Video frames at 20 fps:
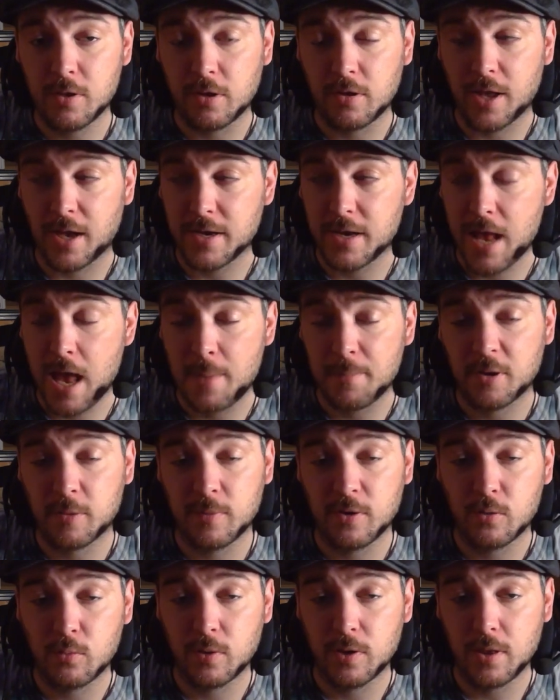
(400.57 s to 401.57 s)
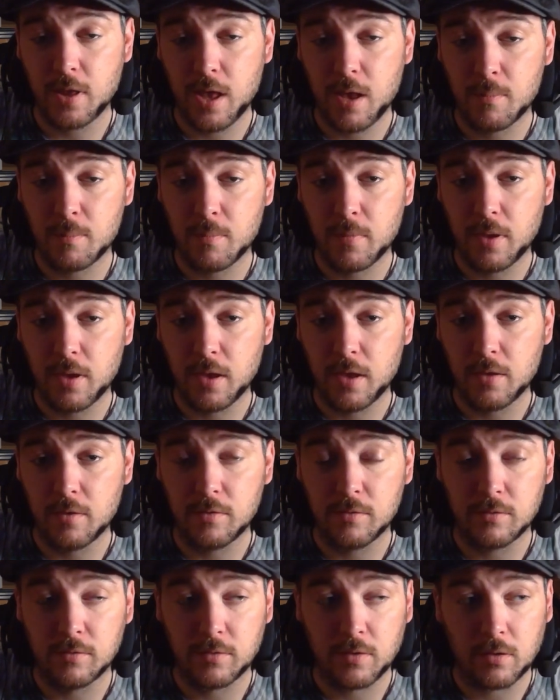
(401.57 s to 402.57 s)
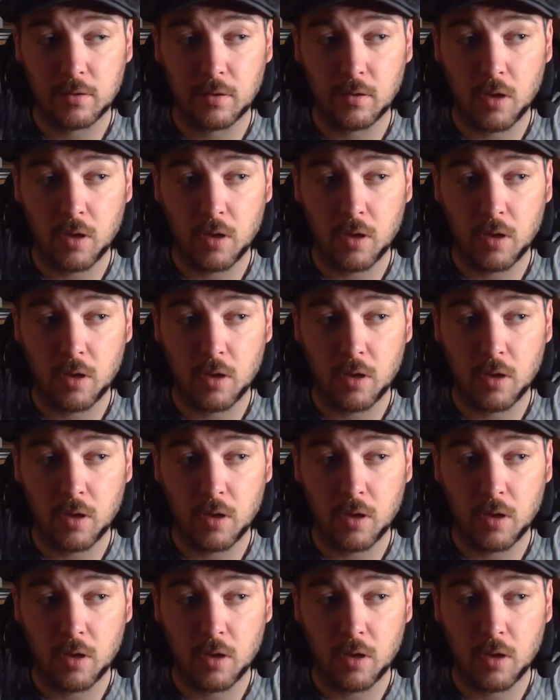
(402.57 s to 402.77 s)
the dynamic between them is